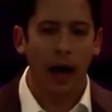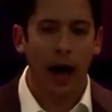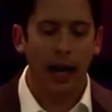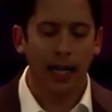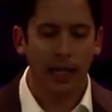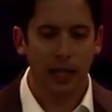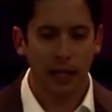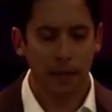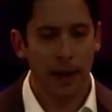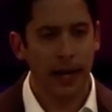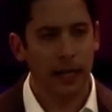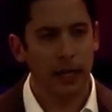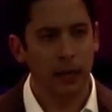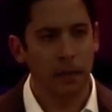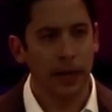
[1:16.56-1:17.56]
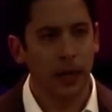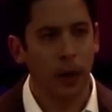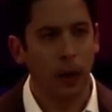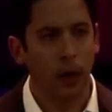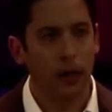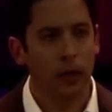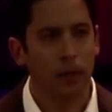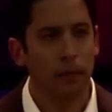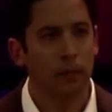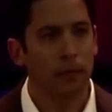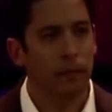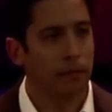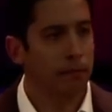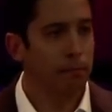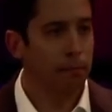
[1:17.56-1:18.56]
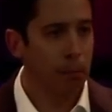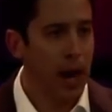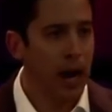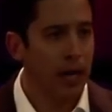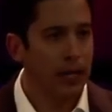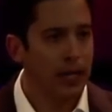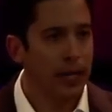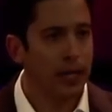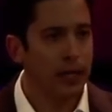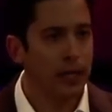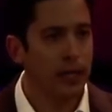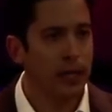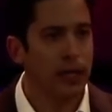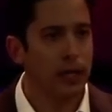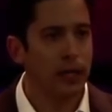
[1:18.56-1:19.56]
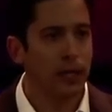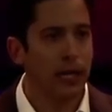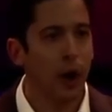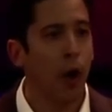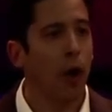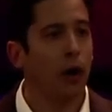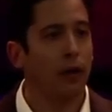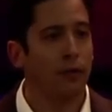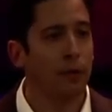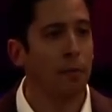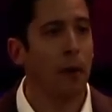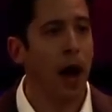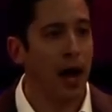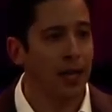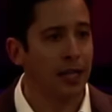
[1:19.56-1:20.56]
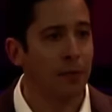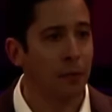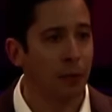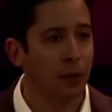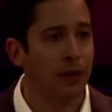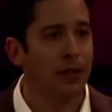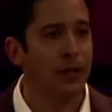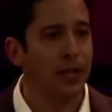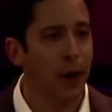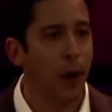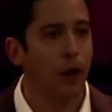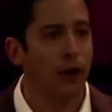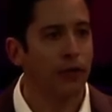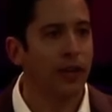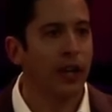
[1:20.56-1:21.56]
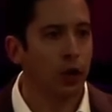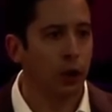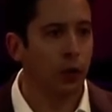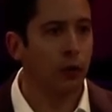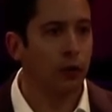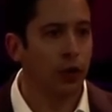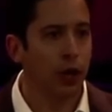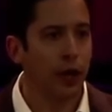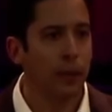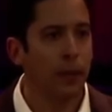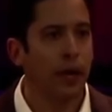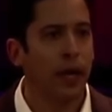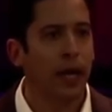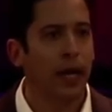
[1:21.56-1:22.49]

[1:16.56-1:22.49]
I suspect it's because politics is the art of the possible. It's the art of inclusion.